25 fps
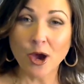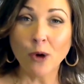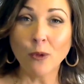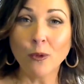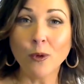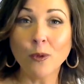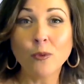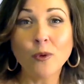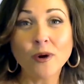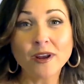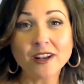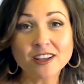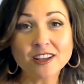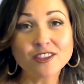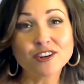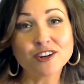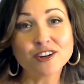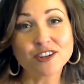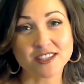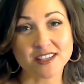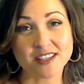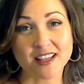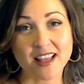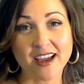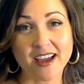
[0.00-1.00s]
Well, what it
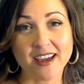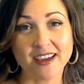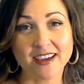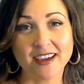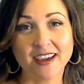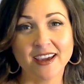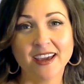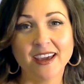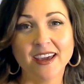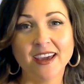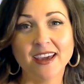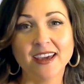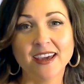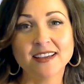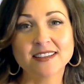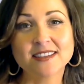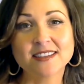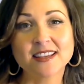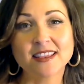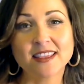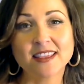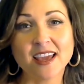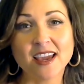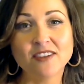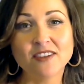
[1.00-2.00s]
looks like is
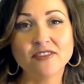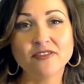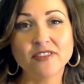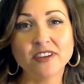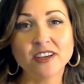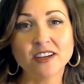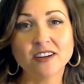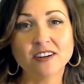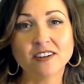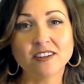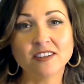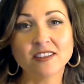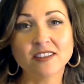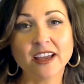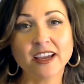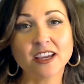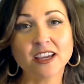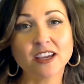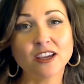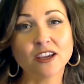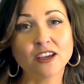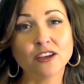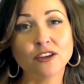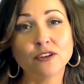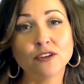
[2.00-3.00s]
that they feel like
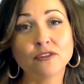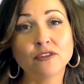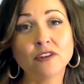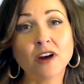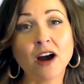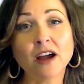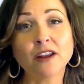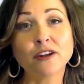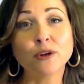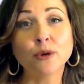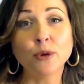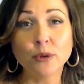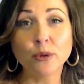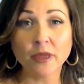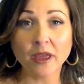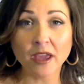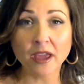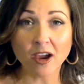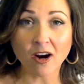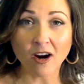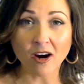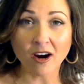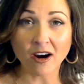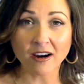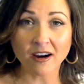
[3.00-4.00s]
you've gotten who
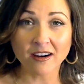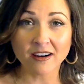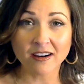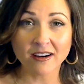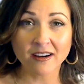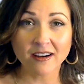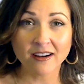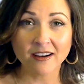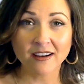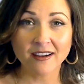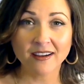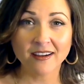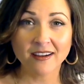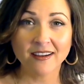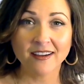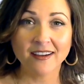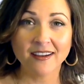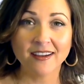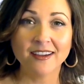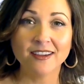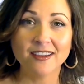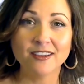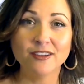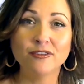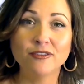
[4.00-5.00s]
they are,
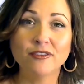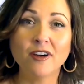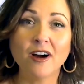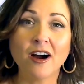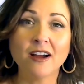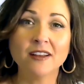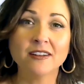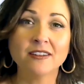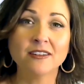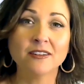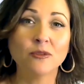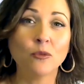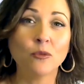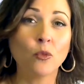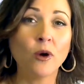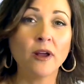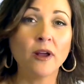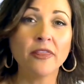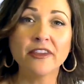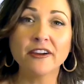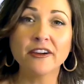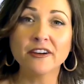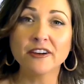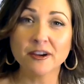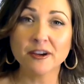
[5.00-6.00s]
you've gotten
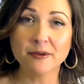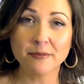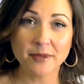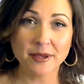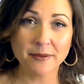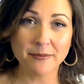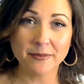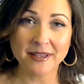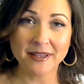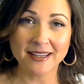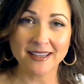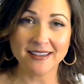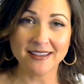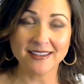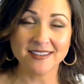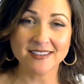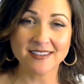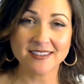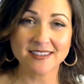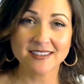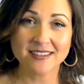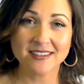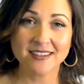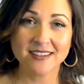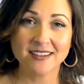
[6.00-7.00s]
what their commitment
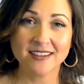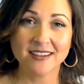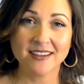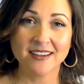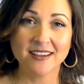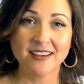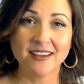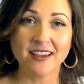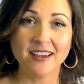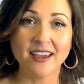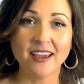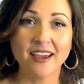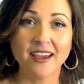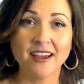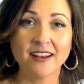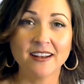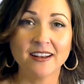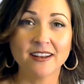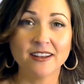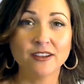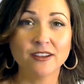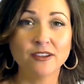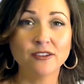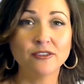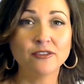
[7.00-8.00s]
is,
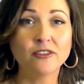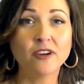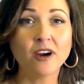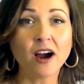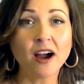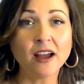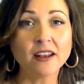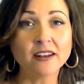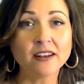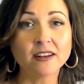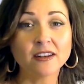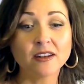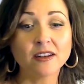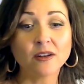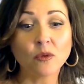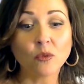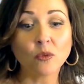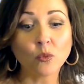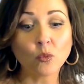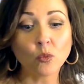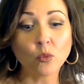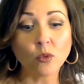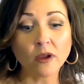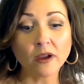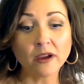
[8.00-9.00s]
and you've gotten,
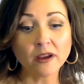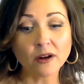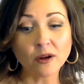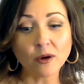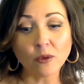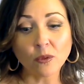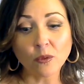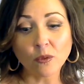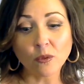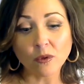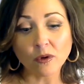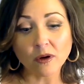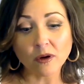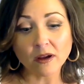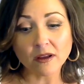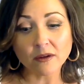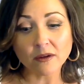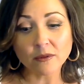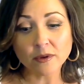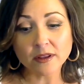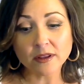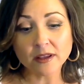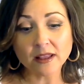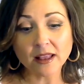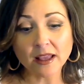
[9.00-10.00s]

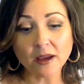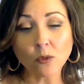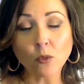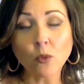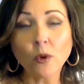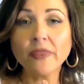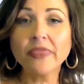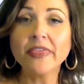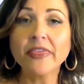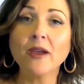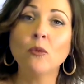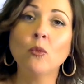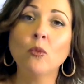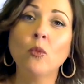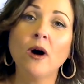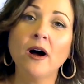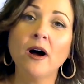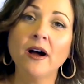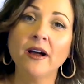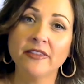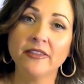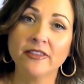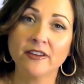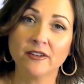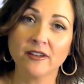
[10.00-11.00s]
really like what they
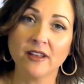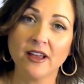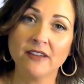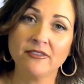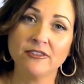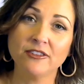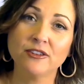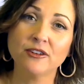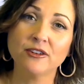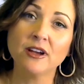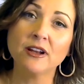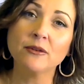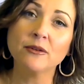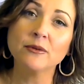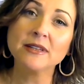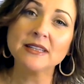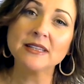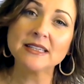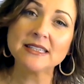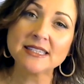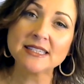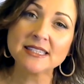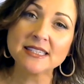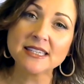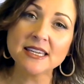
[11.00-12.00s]
want in their life, and you kind of
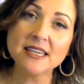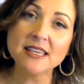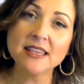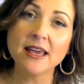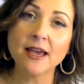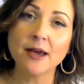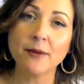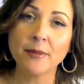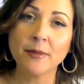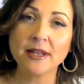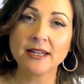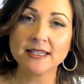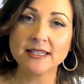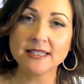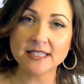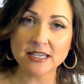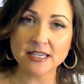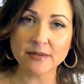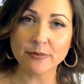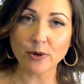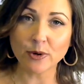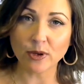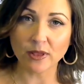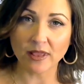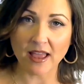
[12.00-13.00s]
really see them at a
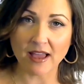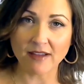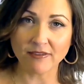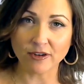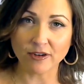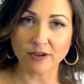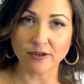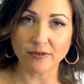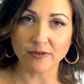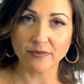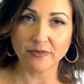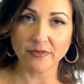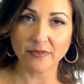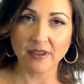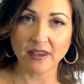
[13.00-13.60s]
deeper level.